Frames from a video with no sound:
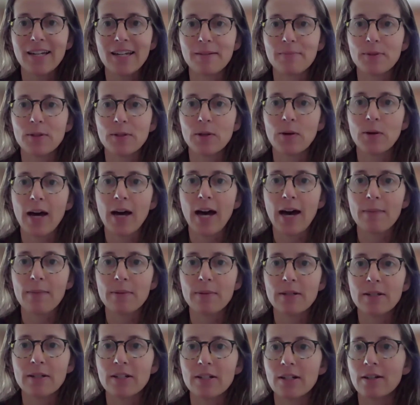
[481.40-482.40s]
And I'm so
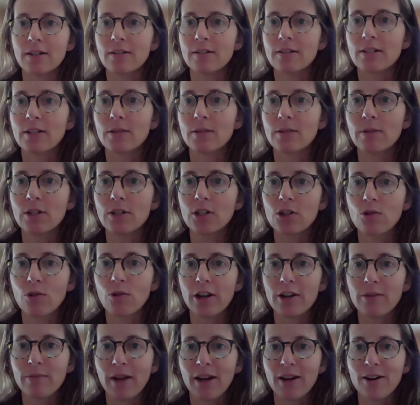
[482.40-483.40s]
happy to be
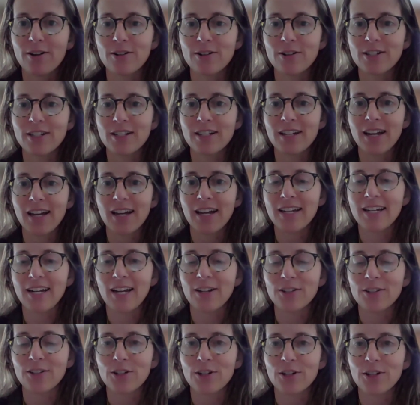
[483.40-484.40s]
joined by her today, and
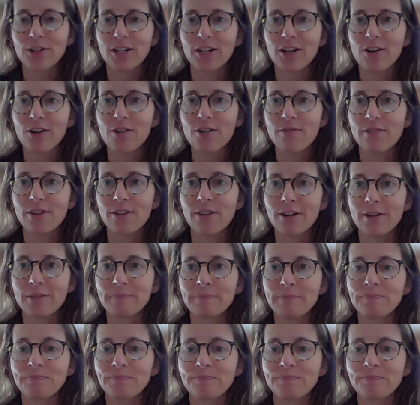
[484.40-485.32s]
I'll turn it over.